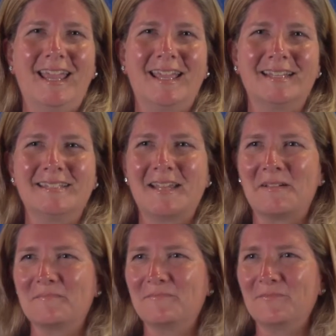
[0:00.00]

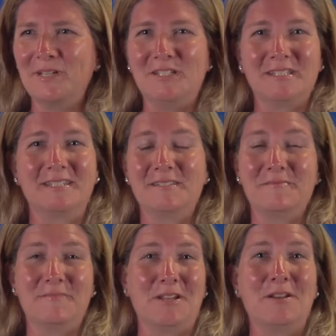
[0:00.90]
and we
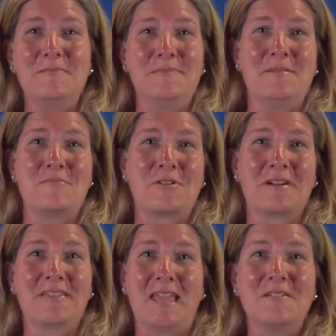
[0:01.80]
couldn't be
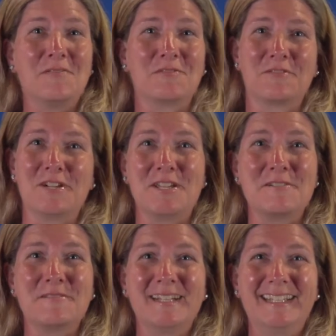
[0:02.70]
more thankful for
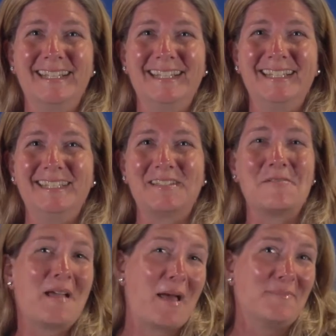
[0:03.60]
you.
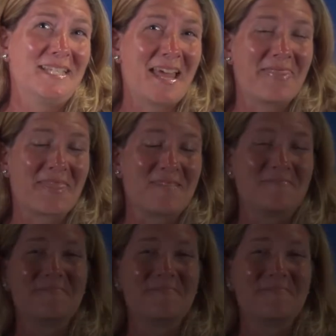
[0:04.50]
So happy 10th.